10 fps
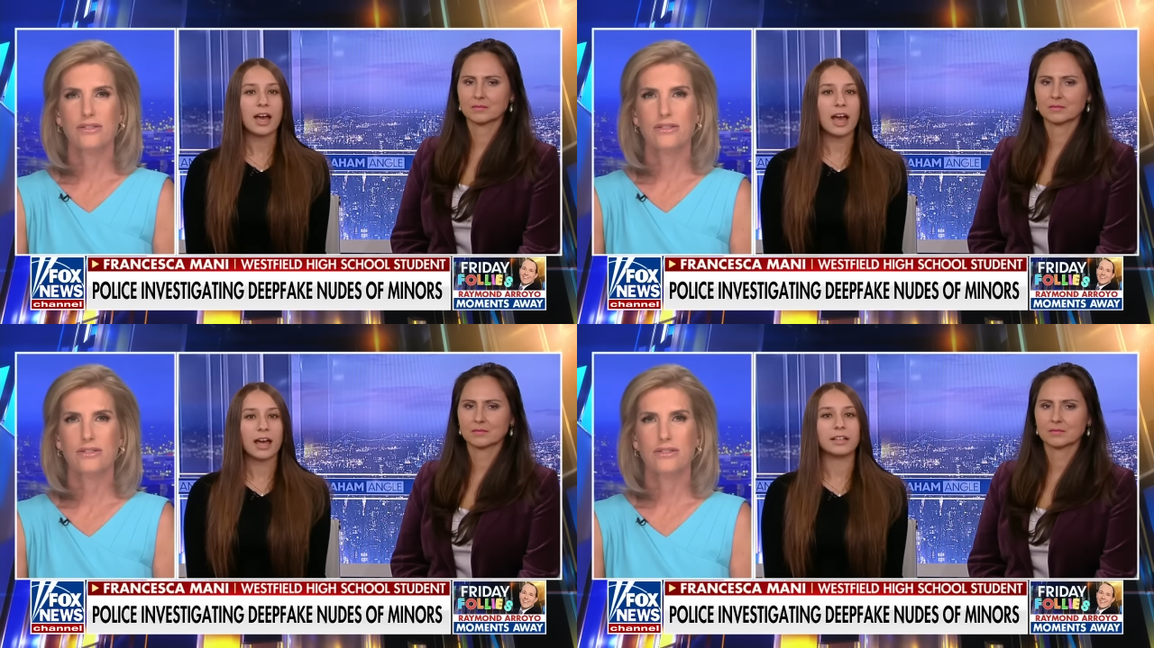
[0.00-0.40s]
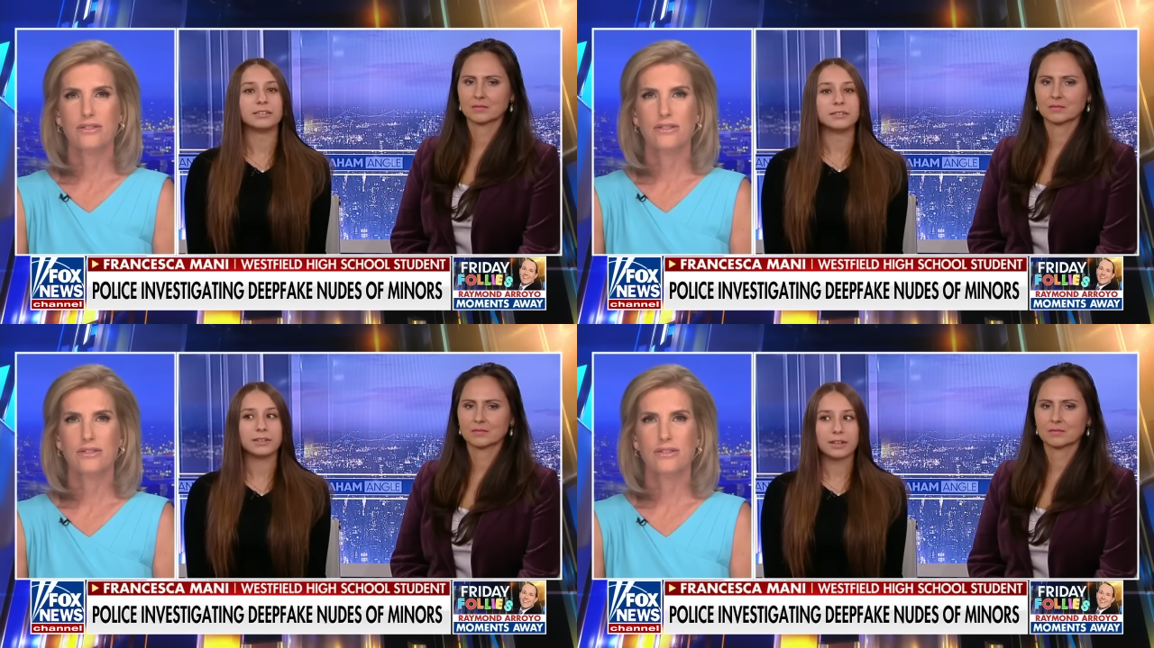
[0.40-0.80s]

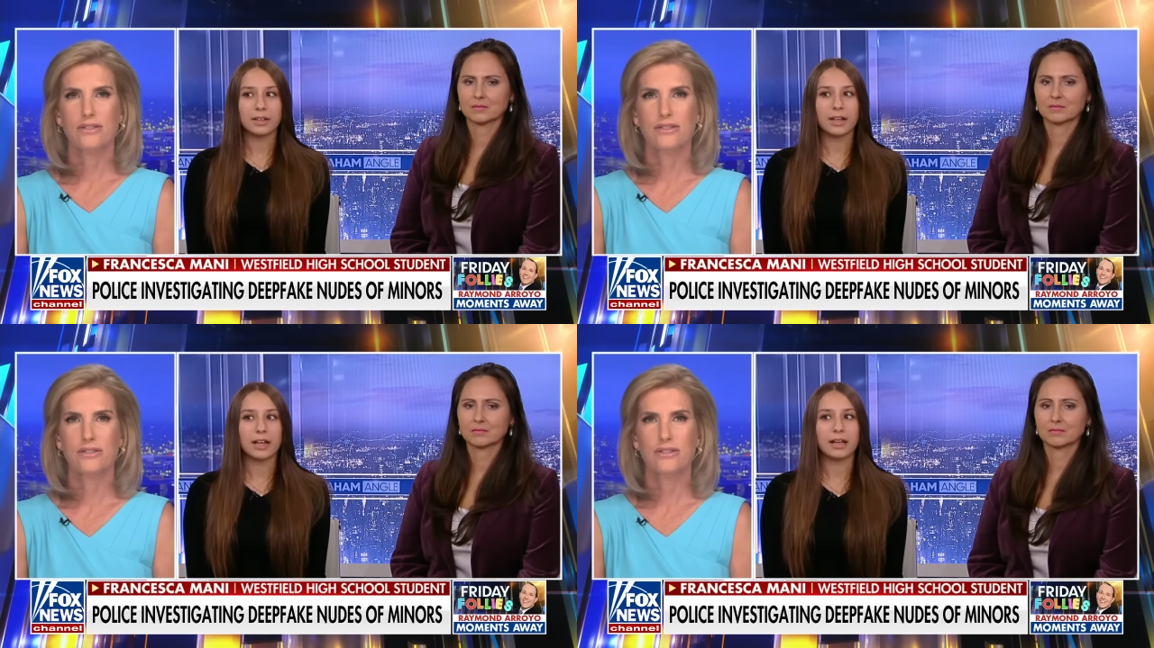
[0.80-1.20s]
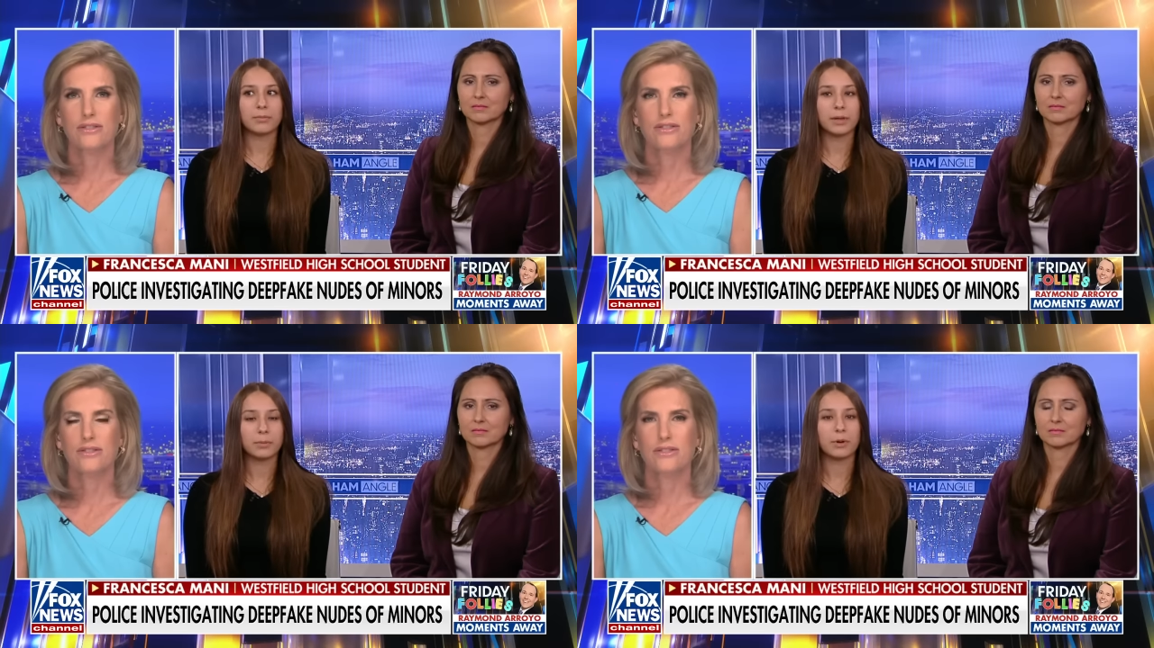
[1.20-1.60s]
Speaker 1: And
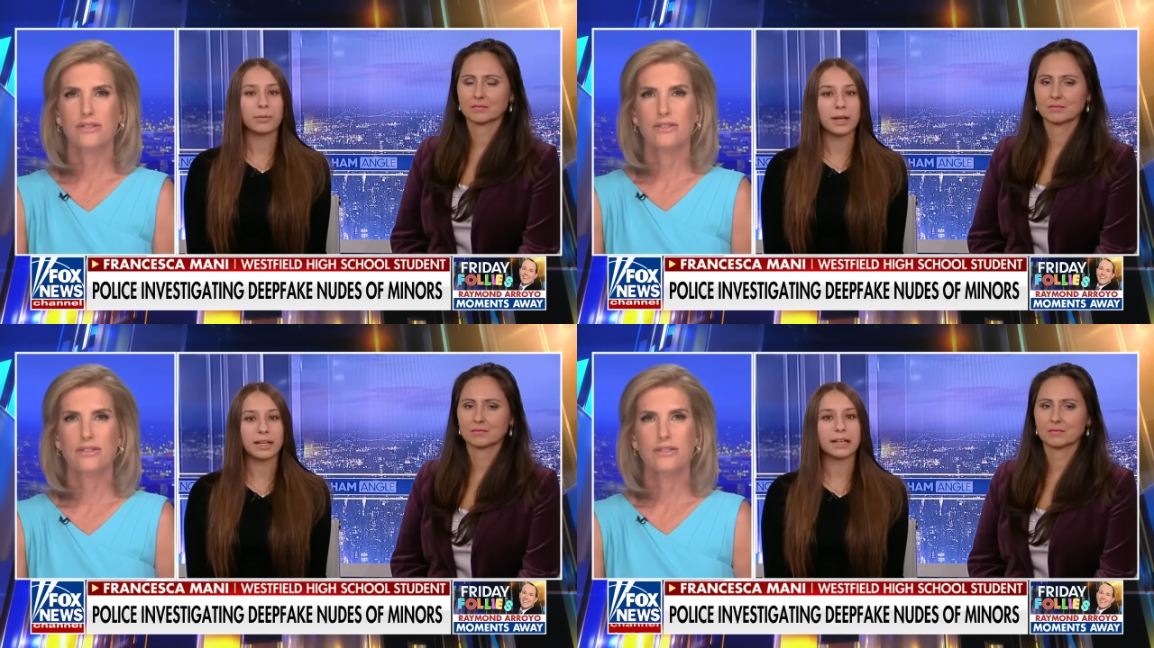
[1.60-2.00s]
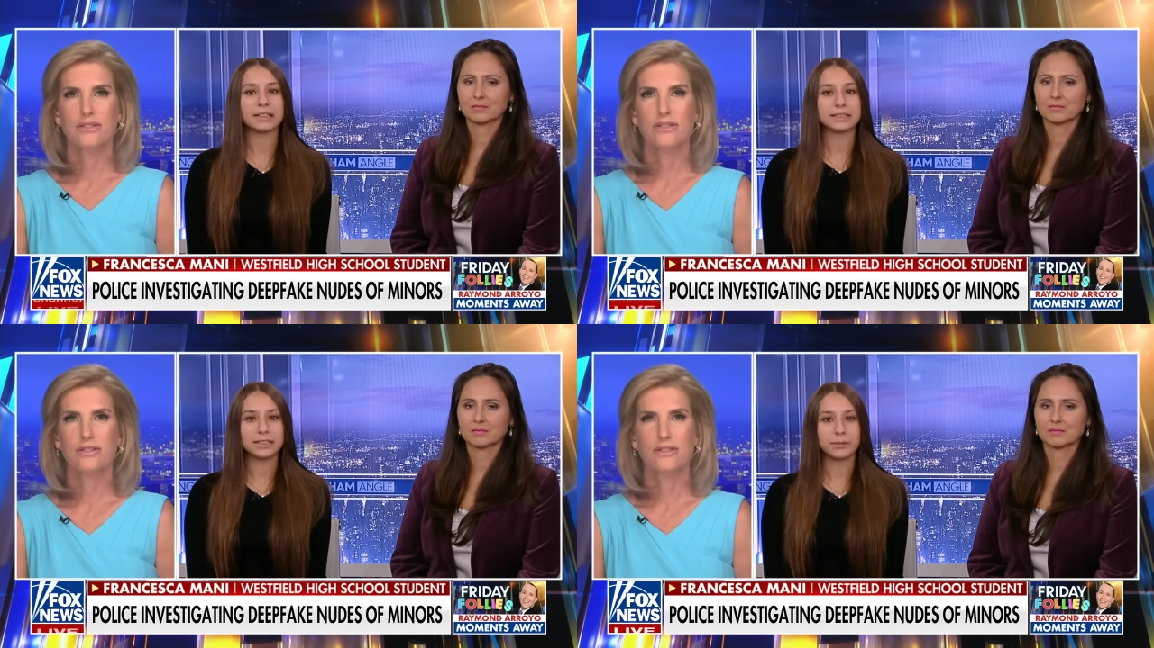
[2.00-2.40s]
people are making
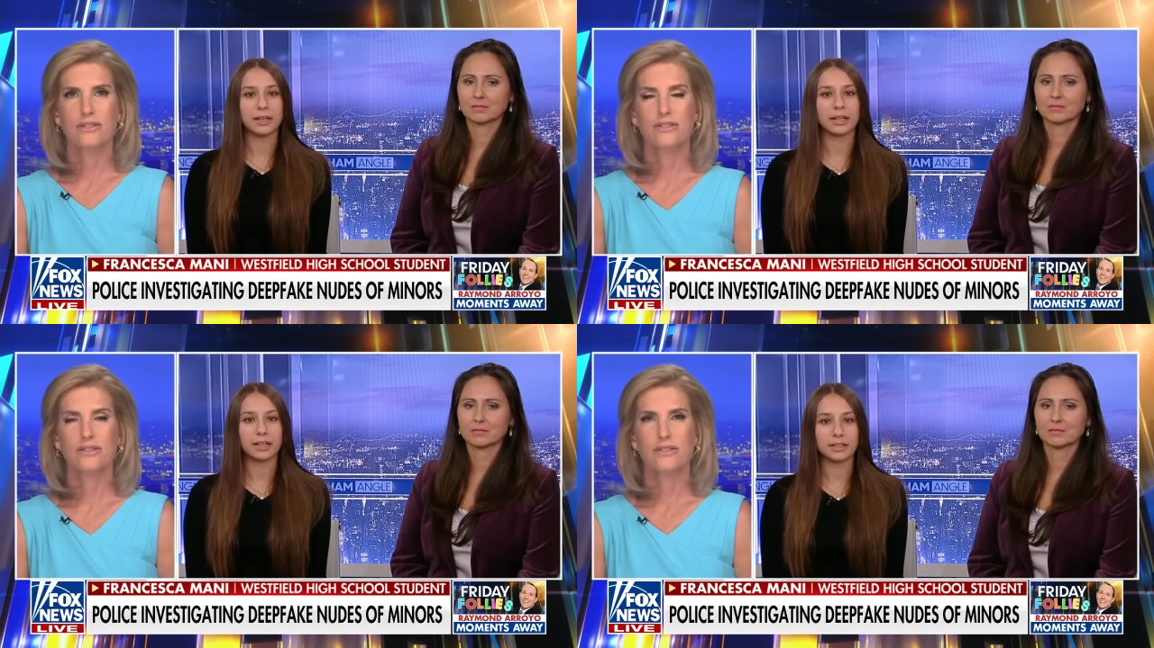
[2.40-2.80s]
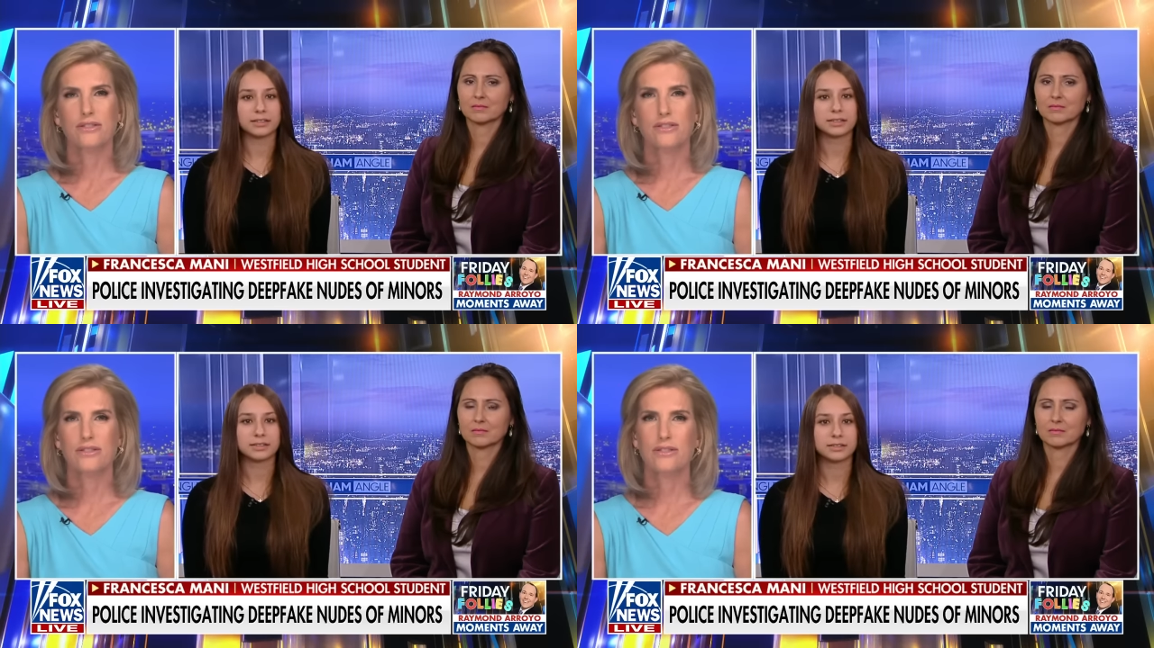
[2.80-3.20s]
it seem like it is.